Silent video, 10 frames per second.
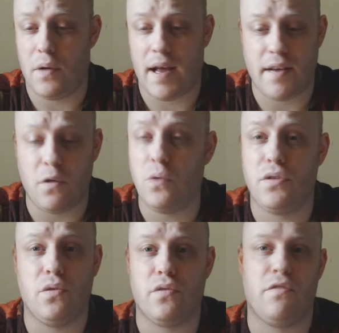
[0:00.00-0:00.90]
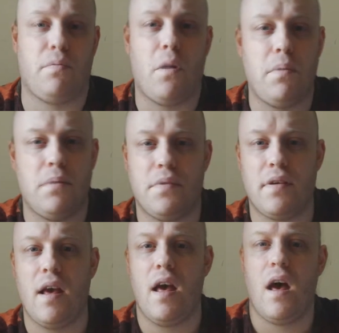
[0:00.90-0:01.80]
had all sorts of
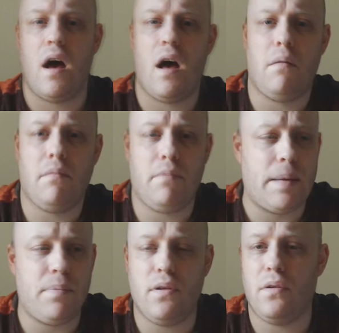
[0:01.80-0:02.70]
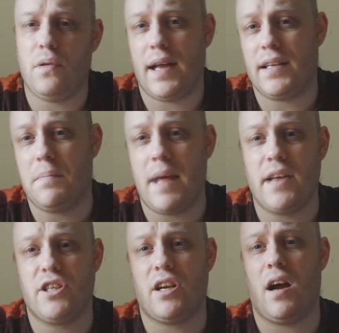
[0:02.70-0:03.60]
problems, people who had
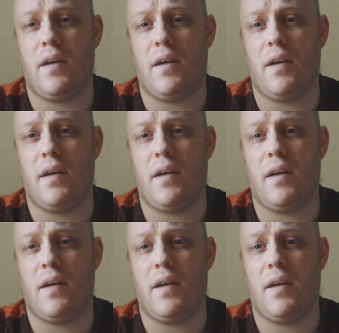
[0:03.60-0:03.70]
dementia.